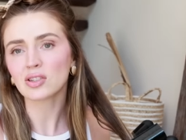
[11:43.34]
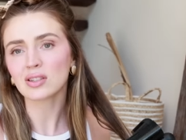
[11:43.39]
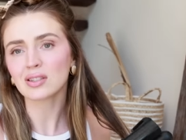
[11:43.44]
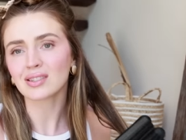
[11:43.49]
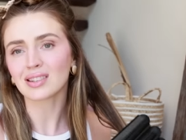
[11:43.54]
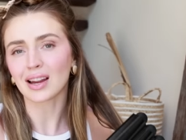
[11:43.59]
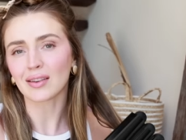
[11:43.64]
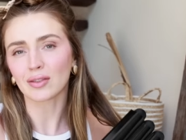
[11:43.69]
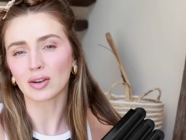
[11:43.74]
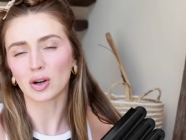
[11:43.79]

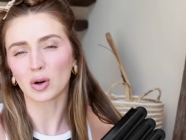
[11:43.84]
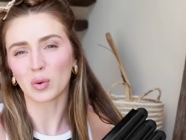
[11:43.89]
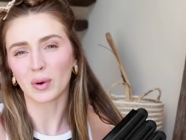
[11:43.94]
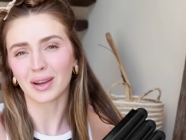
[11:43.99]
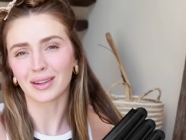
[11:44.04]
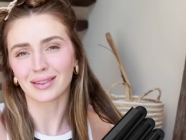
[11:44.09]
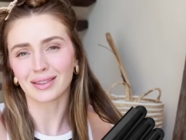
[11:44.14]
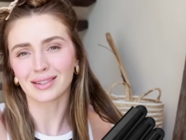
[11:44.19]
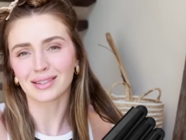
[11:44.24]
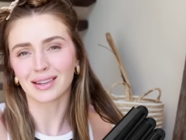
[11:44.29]
just never
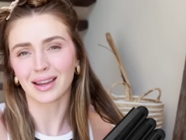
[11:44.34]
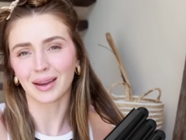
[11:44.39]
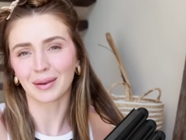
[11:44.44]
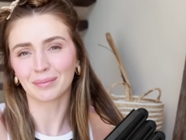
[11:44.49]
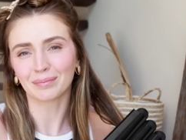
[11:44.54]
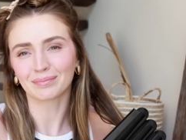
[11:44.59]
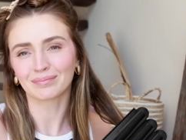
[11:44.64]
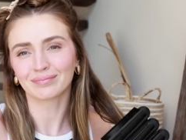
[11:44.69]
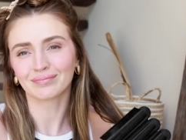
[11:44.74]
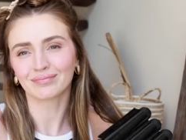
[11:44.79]
quite the
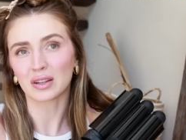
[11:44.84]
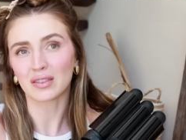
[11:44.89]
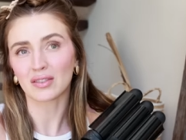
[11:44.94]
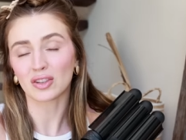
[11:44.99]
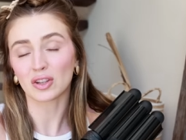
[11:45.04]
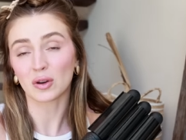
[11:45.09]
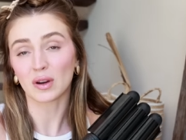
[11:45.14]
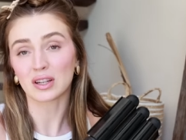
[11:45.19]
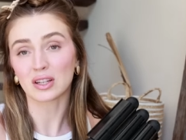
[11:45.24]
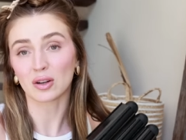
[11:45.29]
same. So
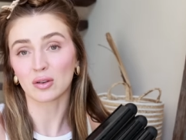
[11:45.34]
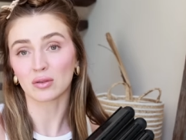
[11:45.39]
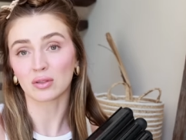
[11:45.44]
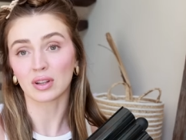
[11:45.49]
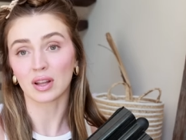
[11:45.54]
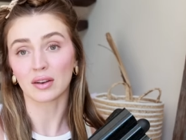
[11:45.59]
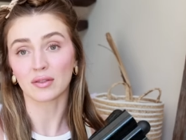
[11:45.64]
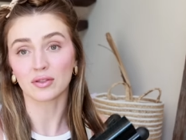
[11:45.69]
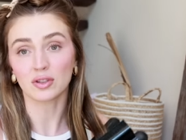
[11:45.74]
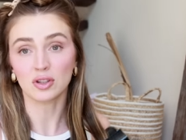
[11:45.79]
even though I
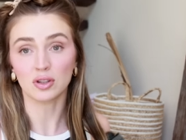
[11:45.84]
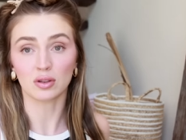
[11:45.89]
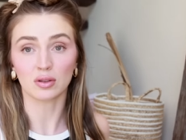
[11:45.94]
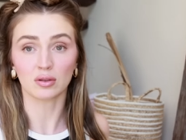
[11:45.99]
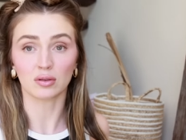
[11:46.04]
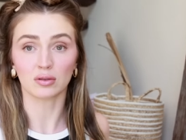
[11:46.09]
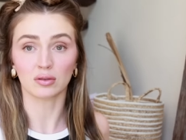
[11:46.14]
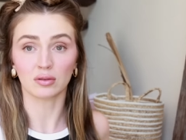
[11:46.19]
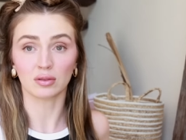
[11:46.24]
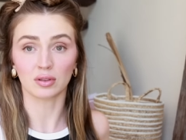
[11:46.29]
don't love
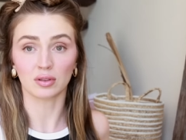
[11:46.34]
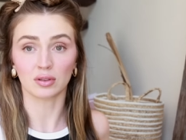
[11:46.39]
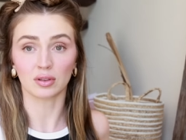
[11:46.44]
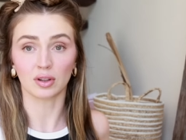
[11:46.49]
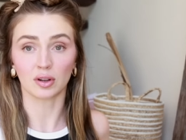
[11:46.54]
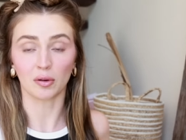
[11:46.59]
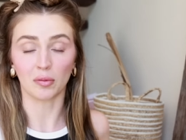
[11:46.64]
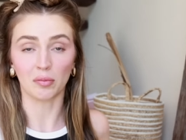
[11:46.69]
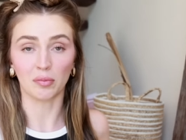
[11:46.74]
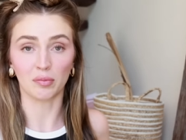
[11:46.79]
to,
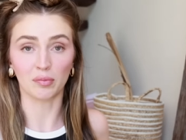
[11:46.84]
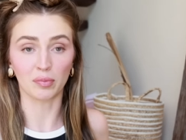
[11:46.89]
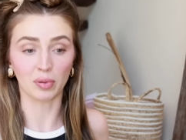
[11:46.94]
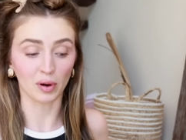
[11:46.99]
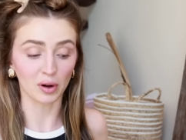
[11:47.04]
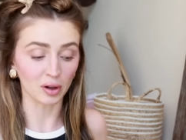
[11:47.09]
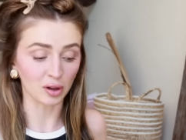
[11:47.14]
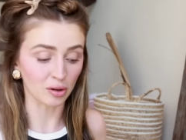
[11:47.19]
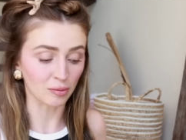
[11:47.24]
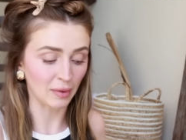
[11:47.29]
you know,
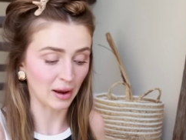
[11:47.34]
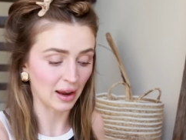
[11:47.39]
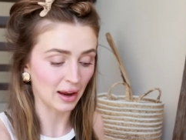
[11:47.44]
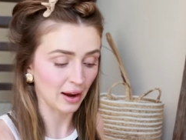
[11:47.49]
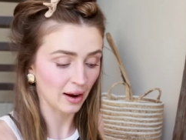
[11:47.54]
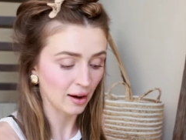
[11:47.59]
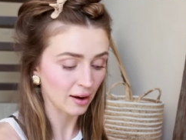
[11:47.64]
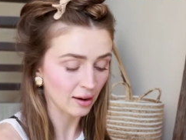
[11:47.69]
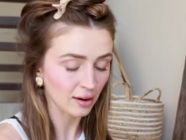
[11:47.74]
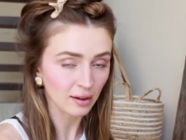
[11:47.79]
boil my
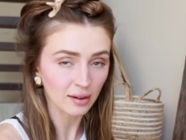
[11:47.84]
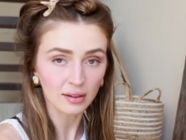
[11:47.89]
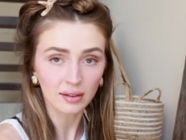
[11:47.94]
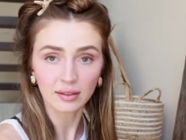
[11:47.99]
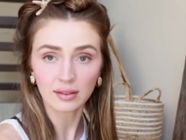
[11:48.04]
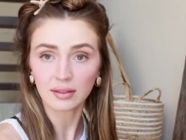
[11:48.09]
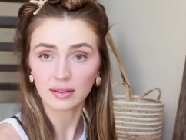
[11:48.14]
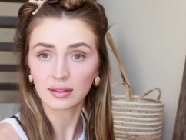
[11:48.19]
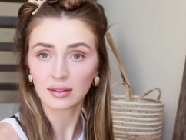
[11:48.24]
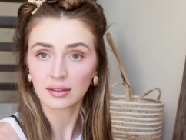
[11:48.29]
hair
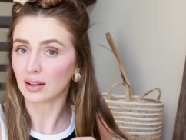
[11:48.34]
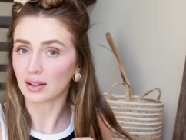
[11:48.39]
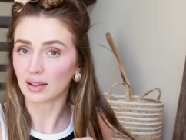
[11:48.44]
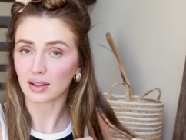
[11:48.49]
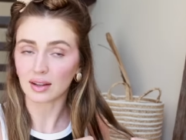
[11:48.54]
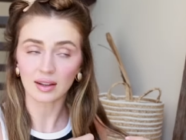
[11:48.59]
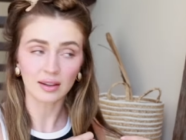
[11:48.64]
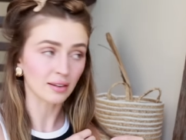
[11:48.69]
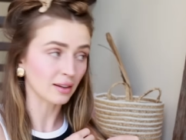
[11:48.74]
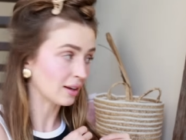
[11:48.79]
in
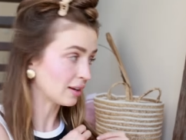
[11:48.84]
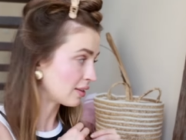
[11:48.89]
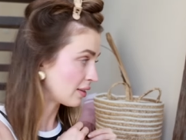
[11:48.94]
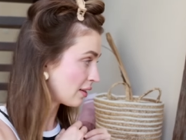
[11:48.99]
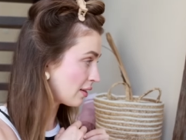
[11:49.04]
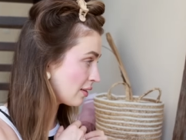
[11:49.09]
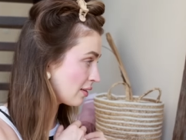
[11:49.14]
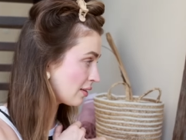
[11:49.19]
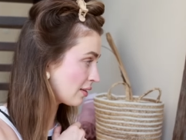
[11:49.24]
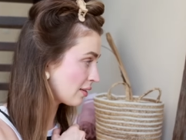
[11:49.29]
heat like
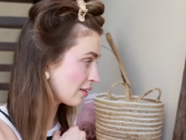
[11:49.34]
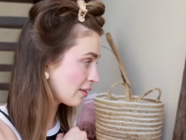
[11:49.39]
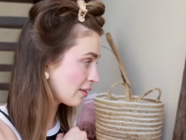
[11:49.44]
this,